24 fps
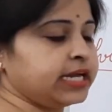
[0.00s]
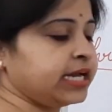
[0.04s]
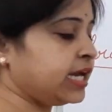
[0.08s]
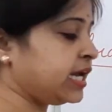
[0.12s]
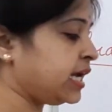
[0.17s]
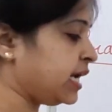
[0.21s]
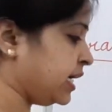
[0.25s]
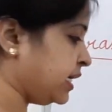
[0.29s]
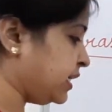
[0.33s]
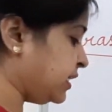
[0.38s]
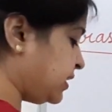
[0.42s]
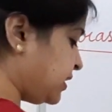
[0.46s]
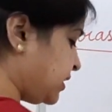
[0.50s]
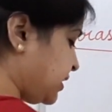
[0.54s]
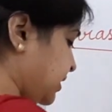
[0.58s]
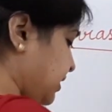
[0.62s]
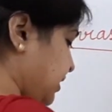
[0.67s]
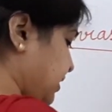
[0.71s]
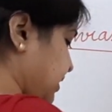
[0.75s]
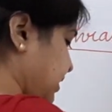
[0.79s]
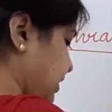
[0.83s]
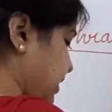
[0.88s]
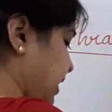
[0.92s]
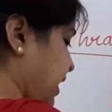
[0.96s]
It's
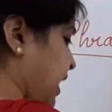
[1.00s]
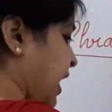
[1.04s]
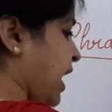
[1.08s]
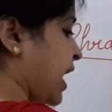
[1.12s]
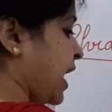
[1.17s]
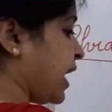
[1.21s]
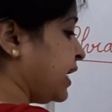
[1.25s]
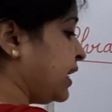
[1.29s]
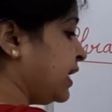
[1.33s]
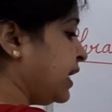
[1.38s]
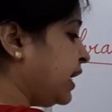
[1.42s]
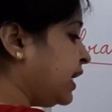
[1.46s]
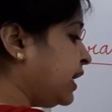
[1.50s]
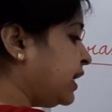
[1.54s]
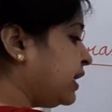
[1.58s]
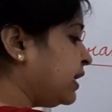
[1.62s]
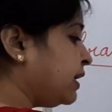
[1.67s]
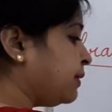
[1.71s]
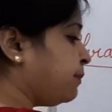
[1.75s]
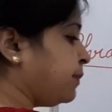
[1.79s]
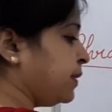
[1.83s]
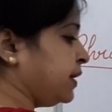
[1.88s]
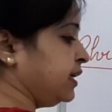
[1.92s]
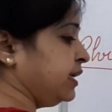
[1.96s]
an
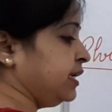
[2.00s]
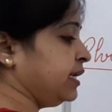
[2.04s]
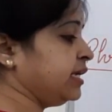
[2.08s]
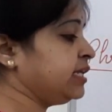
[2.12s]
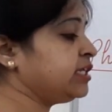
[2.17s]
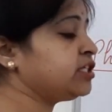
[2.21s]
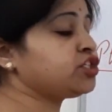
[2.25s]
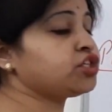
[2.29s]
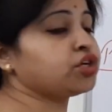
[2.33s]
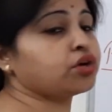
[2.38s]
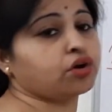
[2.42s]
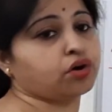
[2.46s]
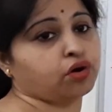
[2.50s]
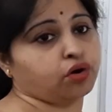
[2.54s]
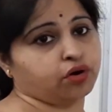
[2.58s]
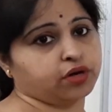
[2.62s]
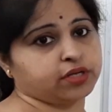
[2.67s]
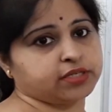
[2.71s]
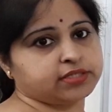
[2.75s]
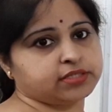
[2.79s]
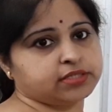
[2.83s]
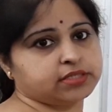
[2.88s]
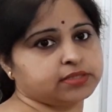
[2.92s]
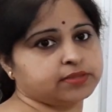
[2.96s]
independent
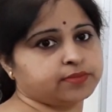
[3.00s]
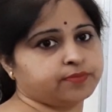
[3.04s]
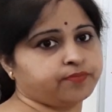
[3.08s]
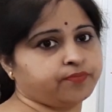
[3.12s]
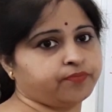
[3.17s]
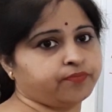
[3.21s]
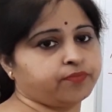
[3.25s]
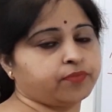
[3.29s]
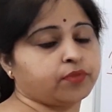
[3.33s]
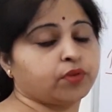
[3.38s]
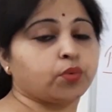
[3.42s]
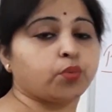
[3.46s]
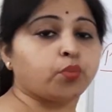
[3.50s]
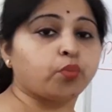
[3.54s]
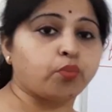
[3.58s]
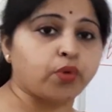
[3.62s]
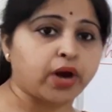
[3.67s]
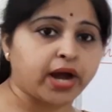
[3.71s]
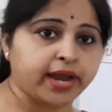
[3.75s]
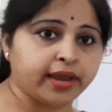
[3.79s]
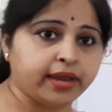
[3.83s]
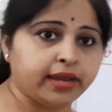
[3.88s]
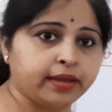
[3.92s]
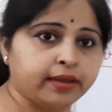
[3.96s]
clause.
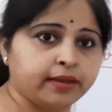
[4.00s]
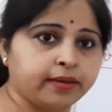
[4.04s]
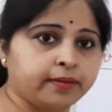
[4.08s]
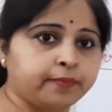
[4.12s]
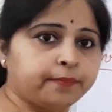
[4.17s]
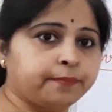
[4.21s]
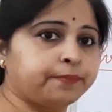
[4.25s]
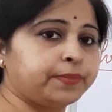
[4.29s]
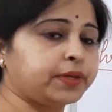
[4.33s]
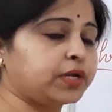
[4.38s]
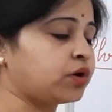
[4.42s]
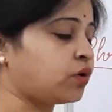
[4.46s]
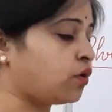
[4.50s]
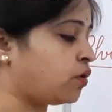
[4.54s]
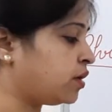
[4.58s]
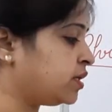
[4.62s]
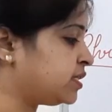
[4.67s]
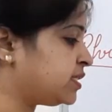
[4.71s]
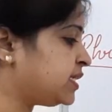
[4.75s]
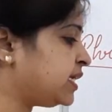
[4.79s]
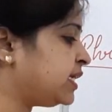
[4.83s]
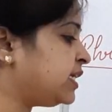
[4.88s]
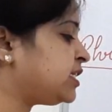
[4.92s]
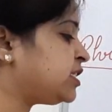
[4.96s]
Why?
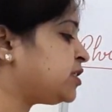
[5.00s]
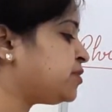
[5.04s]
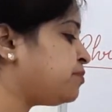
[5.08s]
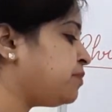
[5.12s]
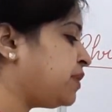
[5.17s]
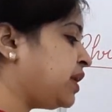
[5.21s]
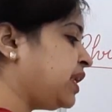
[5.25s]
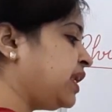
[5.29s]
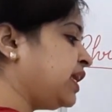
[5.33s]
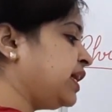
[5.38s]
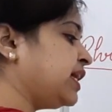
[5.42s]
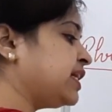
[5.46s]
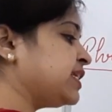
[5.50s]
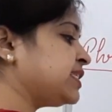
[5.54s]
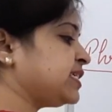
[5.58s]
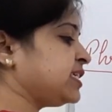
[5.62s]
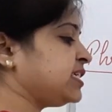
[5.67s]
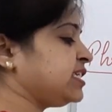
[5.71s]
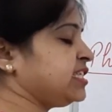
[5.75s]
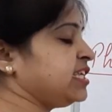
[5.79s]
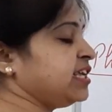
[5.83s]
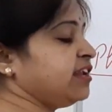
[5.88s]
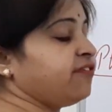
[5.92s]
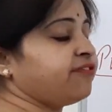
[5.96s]
Because its meaning is
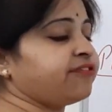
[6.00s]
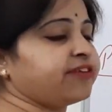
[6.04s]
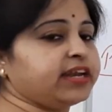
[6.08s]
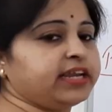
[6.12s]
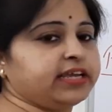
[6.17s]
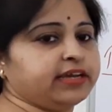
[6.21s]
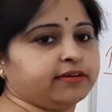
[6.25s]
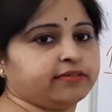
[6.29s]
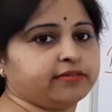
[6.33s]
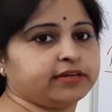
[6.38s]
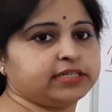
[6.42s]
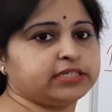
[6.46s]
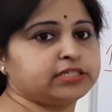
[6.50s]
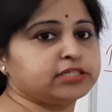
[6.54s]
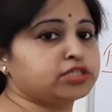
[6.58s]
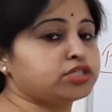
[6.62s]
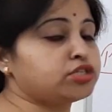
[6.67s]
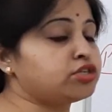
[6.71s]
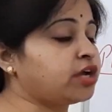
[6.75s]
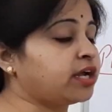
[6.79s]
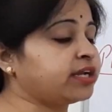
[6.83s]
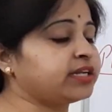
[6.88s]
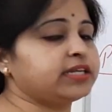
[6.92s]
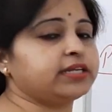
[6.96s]
itself clear. It is
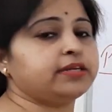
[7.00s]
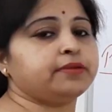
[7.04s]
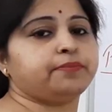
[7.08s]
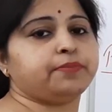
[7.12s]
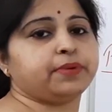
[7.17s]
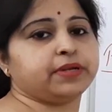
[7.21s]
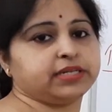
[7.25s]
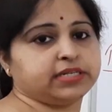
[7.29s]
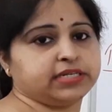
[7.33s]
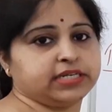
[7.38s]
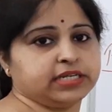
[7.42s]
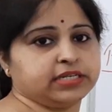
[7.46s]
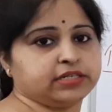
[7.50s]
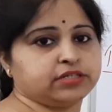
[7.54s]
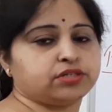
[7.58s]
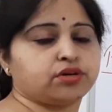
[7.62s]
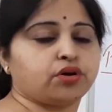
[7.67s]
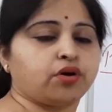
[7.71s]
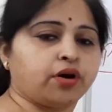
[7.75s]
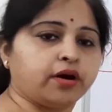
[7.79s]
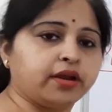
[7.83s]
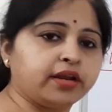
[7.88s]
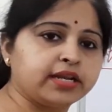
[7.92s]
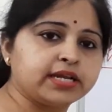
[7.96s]
not dependent
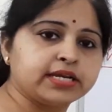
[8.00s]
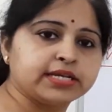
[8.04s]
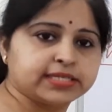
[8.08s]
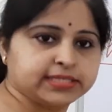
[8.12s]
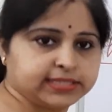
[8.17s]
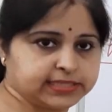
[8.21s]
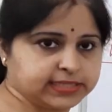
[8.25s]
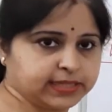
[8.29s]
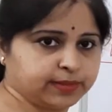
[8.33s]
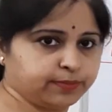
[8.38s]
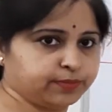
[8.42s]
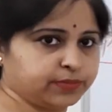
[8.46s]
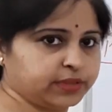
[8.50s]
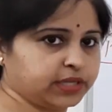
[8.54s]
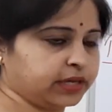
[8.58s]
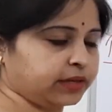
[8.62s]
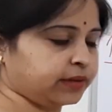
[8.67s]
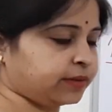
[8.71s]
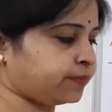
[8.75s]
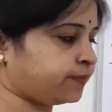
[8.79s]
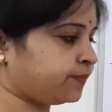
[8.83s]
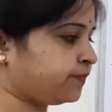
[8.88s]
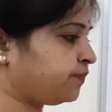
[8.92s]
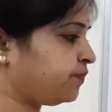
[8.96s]
on something.